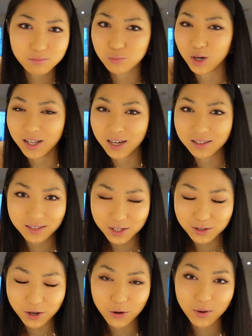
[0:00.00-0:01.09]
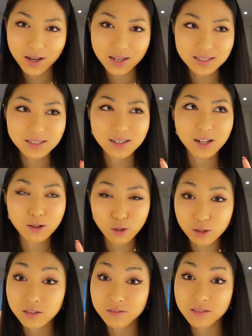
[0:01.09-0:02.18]
voila, there you go. It's a
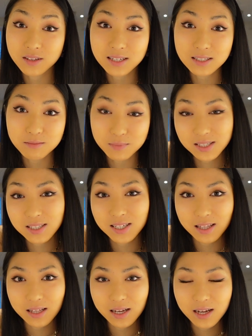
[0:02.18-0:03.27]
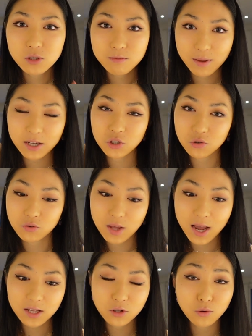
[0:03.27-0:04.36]
lot of different things mixed together to make sure
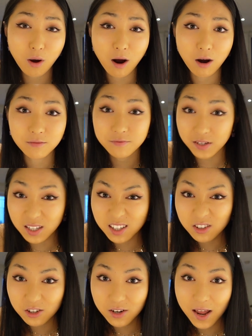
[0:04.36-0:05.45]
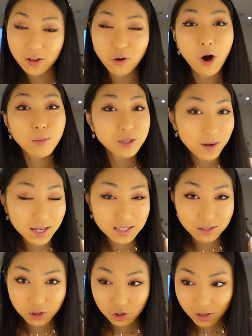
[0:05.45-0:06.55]
that you are feeling good and you're
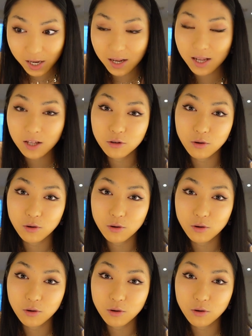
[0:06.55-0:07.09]
optimizing your training,